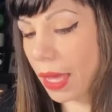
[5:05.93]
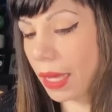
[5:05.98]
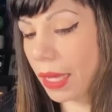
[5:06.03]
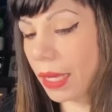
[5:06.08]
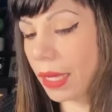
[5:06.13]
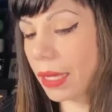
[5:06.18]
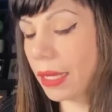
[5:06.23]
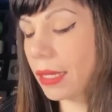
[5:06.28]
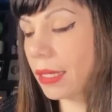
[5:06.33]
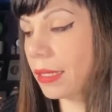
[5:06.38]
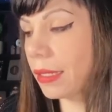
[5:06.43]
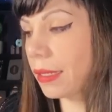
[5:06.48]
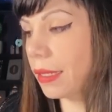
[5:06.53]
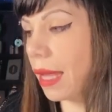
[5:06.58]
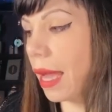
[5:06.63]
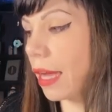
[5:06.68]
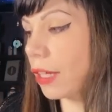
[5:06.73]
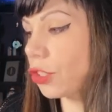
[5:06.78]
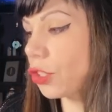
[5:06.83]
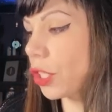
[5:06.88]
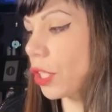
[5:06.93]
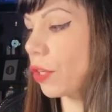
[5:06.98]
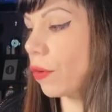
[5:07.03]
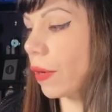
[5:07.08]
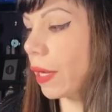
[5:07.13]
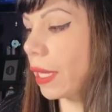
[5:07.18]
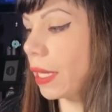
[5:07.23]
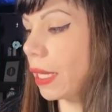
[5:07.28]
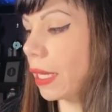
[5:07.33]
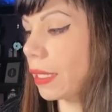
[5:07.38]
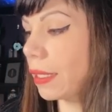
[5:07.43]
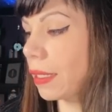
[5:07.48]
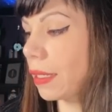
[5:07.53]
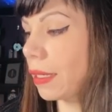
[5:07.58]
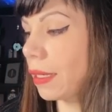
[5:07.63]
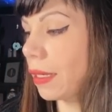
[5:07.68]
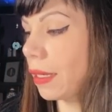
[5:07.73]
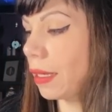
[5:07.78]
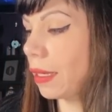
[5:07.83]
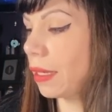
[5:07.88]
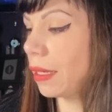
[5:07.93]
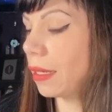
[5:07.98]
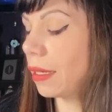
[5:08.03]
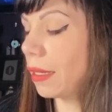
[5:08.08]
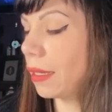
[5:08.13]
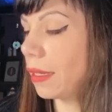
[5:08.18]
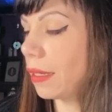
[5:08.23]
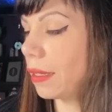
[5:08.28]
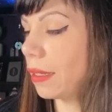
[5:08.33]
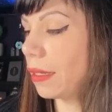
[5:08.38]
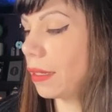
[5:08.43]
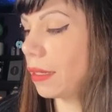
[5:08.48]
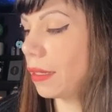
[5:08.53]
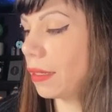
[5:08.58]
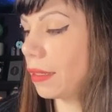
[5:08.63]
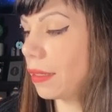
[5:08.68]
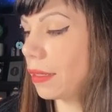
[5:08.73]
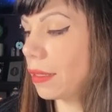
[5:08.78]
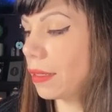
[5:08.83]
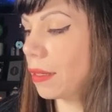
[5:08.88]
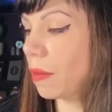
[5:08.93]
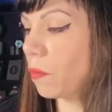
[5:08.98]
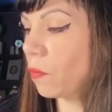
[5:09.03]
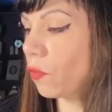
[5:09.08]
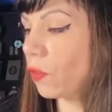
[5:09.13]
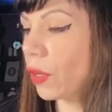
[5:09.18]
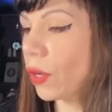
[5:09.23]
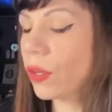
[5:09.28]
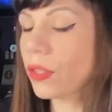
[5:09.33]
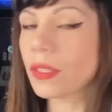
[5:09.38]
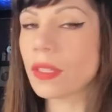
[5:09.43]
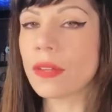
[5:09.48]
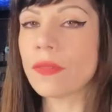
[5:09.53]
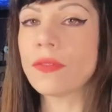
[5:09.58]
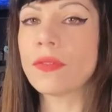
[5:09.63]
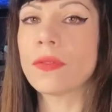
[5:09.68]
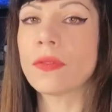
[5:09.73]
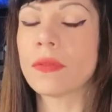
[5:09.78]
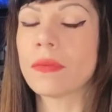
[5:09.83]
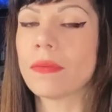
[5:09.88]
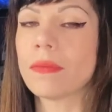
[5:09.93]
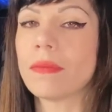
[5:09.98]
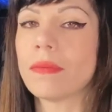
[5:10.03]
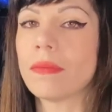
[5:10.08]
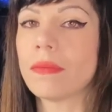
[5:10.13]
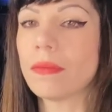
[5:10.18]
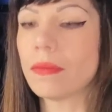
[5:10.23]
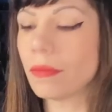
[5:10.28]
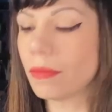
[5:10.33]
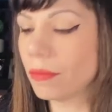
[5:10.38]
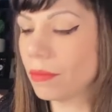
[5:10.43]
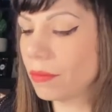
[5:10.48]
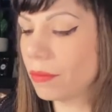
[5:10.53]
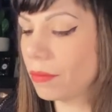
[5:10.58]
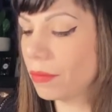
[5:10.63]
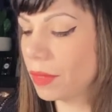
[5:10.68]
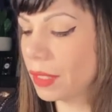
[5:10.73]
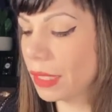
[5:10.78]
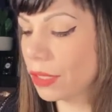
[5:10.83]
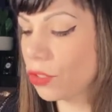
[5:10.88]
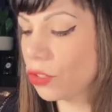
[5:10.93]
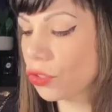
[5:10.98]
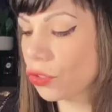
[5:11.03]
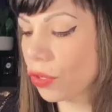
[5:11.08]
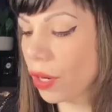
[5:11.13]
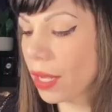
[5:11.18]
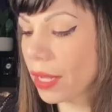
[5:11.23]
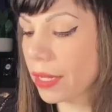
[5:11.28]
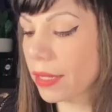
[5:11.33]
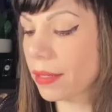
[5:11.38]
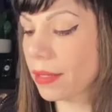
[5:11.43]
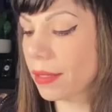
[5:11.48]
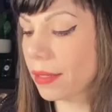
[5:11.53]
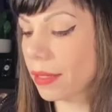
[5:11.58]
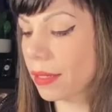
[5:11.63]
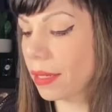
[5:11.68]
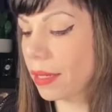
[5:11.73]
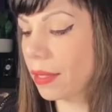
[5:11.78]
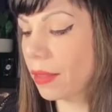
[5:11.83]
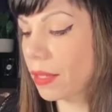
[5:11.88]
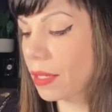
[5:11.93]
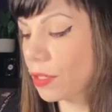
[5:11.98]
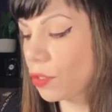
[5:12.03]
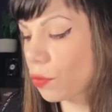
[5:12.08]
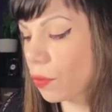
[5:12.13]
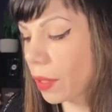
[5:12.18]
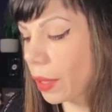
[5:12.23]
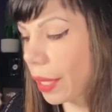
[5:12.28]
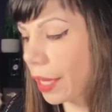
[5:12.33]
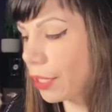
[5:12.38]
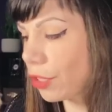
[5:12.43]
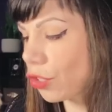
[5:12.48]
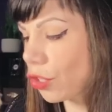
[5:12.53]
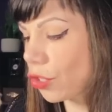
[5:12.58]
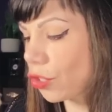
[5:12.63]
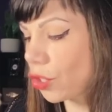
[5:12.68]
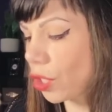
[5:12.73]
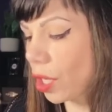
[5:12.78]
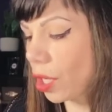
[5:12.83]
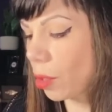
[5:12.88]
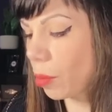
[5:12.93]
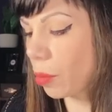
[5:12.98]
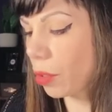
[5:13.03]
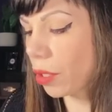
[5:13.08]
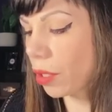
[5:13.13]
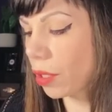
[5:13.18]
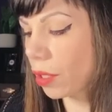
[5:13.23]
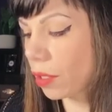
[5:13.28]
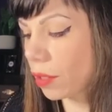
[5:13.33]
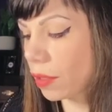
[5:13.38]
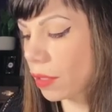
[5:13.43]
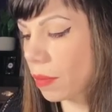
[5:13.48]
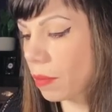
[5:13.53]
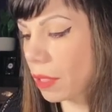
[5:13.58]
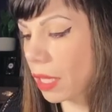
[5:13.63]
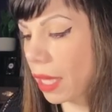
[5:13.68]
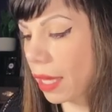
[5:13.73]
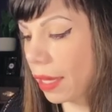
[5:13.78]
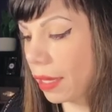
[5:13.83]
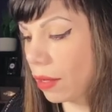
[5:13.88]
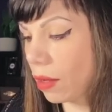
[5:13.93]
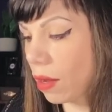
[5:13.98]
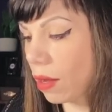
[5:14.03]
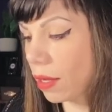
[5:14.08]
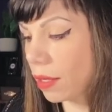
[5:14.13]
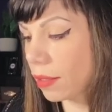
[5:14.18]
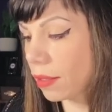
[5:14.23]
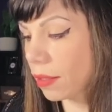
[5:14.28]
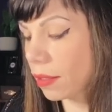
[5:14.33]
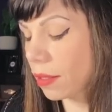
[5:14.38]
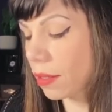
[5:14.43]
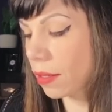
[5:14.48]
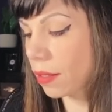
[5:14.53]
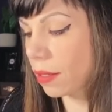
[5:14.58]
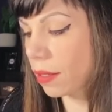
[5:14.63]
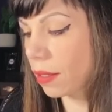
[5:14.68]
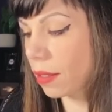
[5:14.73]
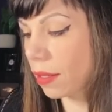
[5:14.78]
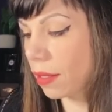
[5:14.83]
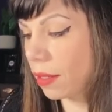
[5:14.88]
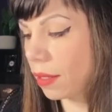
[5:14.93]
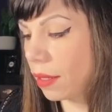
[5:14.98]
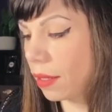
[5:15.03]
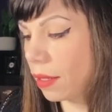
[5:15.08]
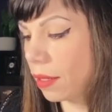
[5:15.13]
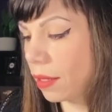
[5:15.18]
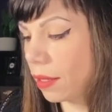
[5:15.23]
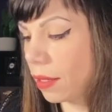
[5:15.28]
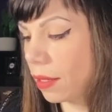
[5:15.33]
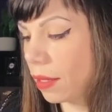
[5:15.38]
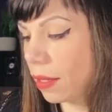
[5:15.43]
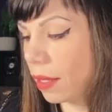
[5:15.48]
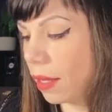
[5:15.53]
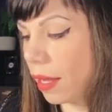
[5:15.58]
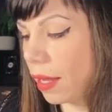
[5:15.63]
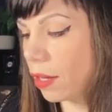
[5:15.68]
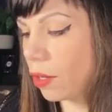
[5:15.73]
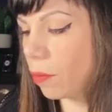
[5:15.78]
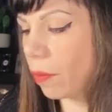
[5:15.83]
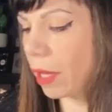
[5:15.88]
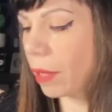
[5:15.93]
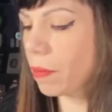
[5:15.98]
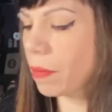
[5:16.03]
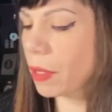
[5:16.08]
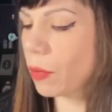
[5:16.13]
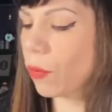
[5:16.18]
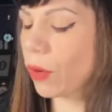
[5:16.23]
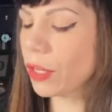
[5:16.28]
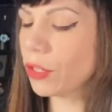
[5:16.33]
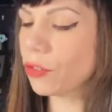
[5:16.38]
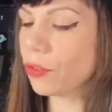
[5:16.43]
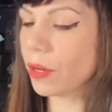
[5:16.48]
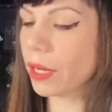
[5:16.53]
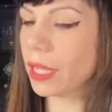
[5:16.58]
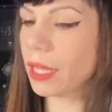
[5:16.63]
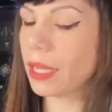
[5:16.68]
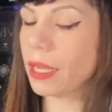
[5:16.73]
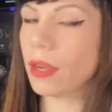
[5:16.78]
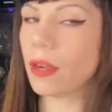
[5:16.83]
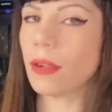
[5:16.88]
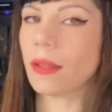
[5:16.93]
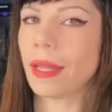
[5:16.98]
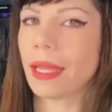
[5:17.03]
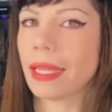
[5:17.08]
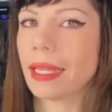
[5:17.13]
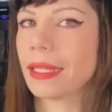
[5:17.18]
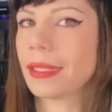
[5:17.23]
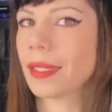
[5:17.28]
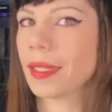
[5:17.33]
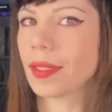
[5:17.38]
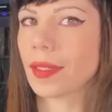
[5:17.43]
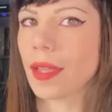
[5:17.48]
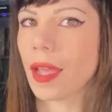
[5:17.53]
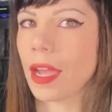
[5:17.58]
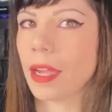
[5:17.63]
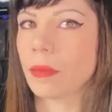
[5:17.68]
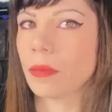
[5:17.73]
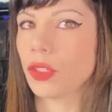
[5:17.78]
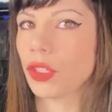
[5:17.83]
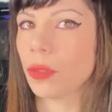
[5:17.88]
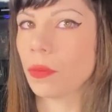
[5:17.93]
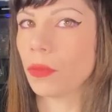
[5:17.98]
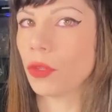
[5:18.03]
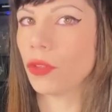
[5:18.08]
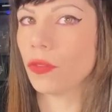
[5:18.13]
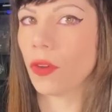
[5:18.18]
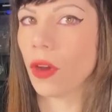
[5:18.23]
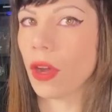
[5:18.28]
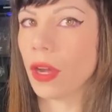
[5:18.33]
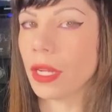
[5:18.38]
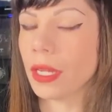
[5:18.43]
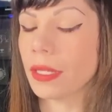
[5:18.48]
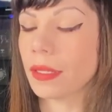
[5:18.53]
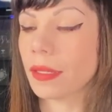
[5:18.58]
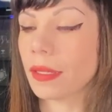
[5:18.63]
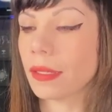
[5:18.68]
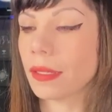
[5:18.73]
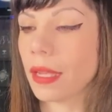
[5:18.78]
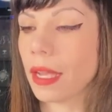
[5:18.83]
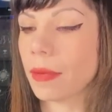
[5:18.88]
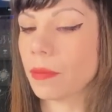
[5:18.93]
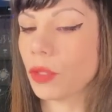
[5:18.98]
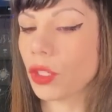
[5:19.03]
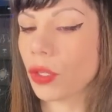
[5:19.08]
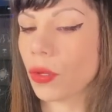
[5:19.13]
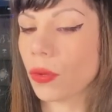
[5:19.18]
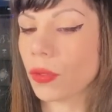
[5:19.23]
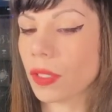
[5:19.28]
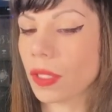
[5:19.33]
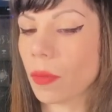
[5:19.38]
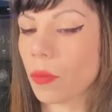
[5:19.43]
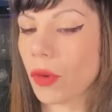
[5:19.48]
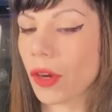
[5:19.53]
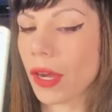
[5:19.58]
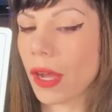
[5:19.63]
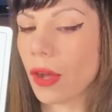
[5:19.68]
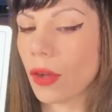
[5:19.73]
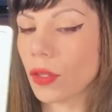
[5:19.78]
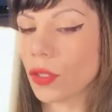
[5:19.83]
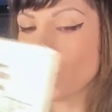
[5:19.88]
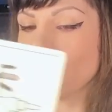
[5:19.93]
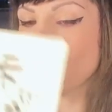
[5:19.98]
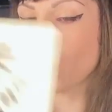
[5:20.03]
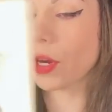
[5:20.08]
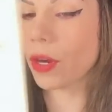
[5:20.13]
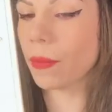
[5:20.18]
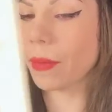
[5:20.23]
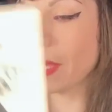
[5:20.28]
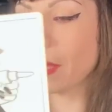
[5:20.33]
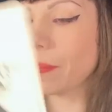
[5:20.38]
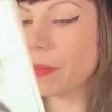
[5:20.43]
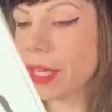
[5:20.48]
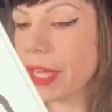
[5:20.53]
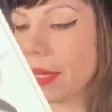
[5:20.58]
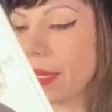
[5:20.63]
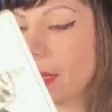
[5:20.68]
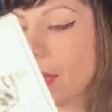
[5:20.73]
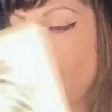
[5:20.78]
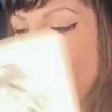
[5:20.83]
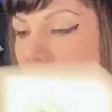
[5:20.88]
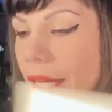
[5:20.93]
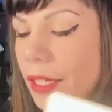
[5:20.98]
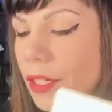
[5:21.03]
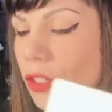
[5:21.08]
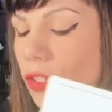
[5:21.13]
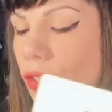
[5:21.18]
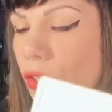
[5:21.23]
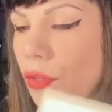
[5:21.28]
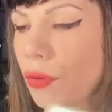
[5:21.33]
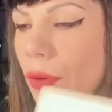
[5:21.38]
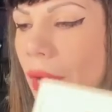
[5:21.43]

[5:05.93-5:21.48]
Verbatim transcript: is actually creating some fears of distrust in this relationship, some chaos. And you might be wondering here like, is it time to move on? Is it time to go somewhere else? Where am I being guided to?